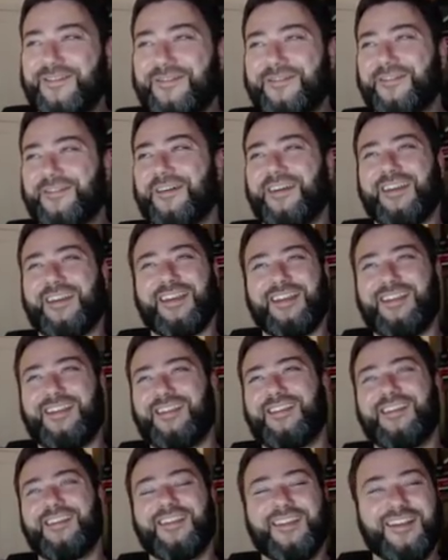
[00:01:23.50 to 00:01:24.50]

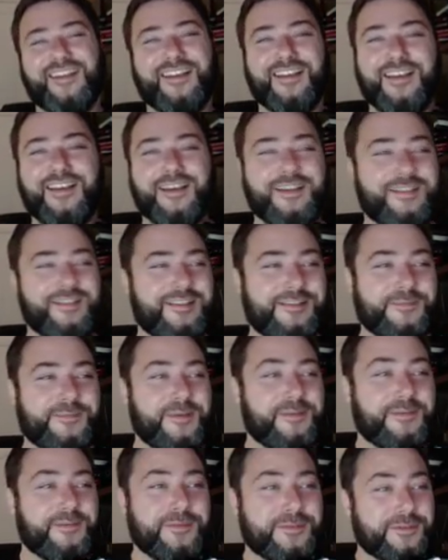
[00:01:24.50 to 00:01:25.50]
Fucking, these
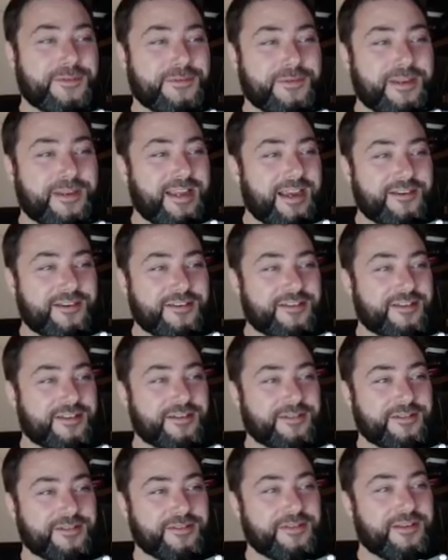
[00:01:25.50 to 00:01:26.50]
people should read
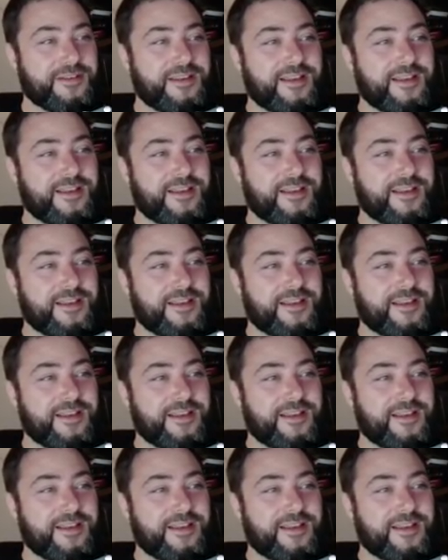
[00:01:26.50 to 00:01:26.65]
Aristotle.